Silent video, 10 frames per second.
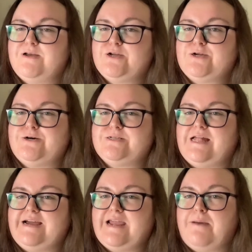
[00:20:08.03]

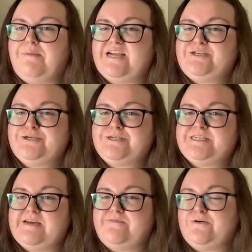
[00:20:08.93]
Ghostlight by
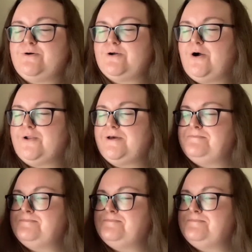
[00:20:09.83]
Joseph O'Connor.